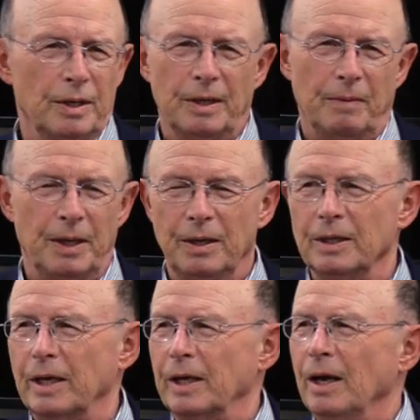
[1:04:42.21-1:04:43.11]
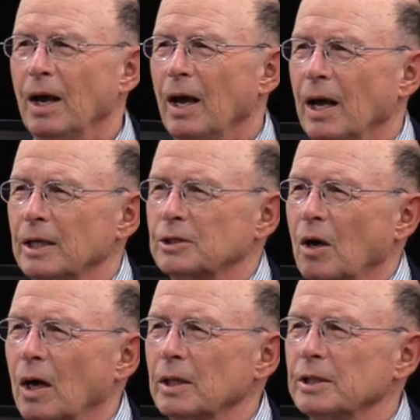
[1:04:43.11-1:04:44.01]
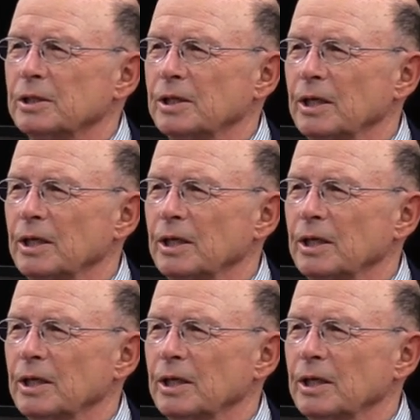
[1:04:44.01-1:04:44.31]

And I mean, it, like, there's all these